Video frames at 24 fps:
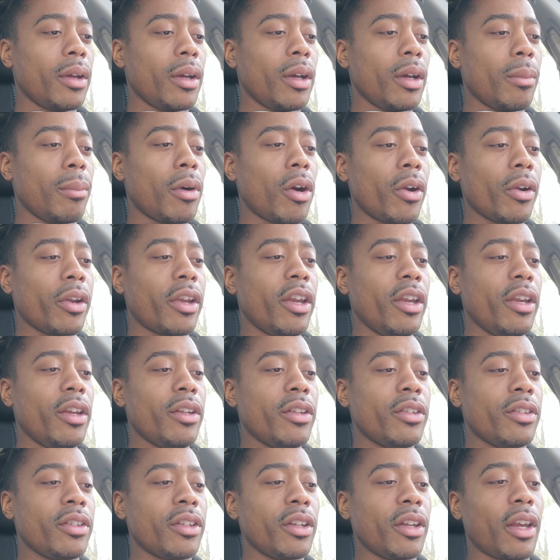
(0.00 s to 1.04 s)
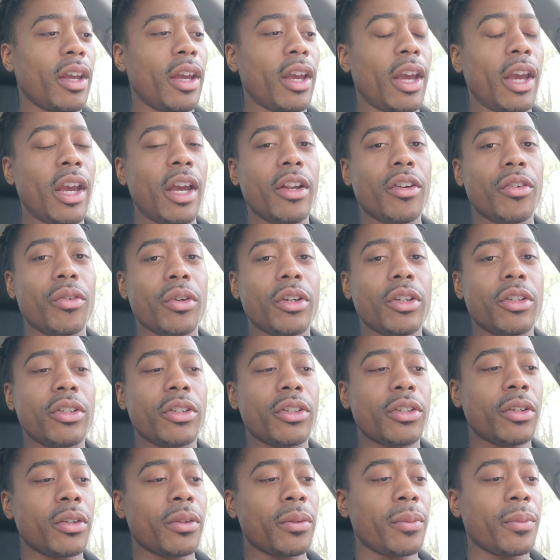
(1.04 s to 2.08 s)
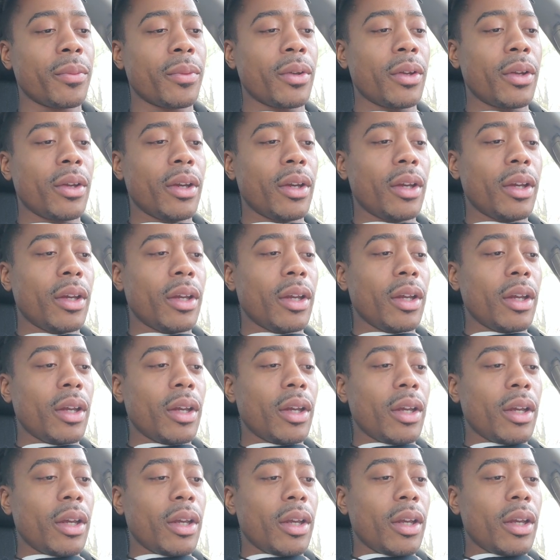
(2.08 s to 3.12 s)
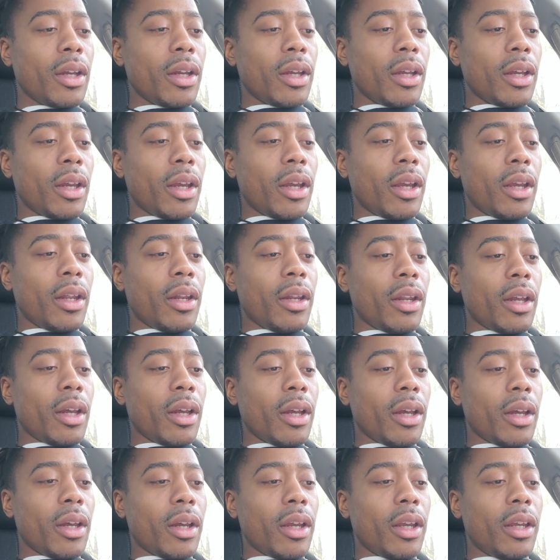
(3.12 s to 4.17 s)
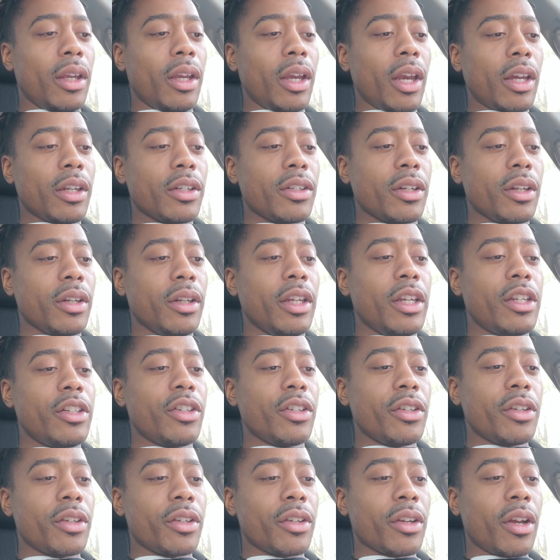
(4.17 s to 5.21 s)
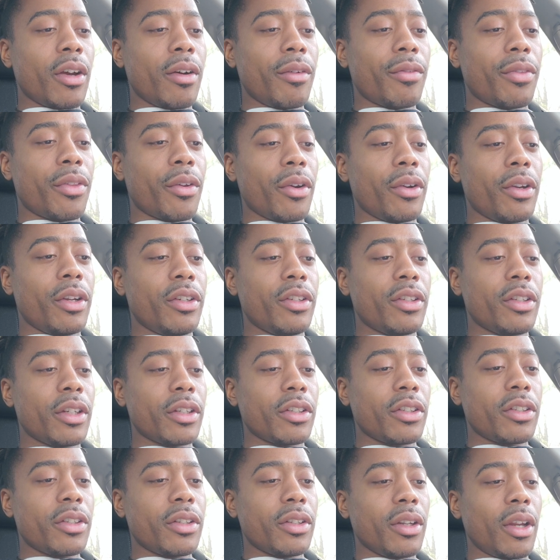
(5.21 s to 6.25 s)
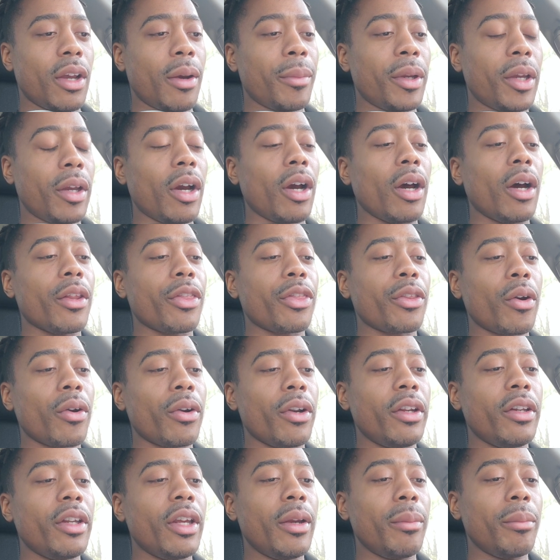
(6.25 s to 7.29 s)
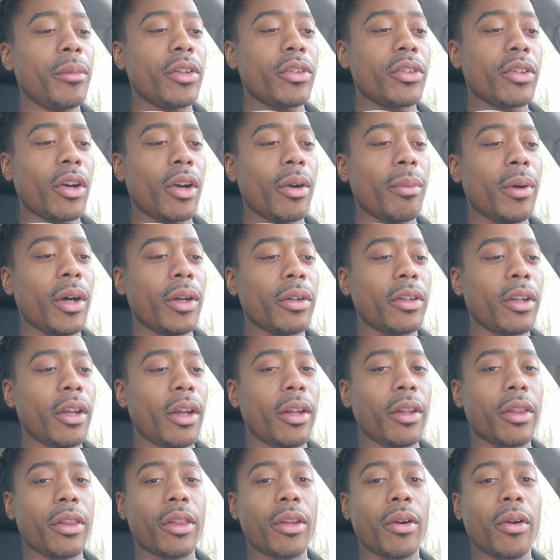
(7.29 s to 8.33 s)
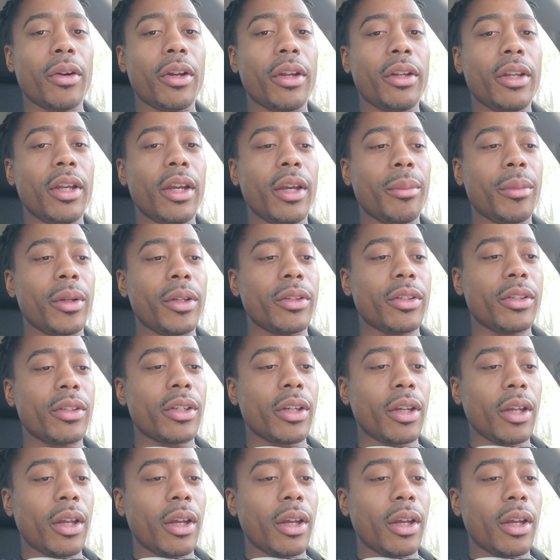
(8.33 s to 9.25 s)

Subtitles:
Marquise Andrus, and he has the Legion of 30 demons. Sorry about that. 30 demons.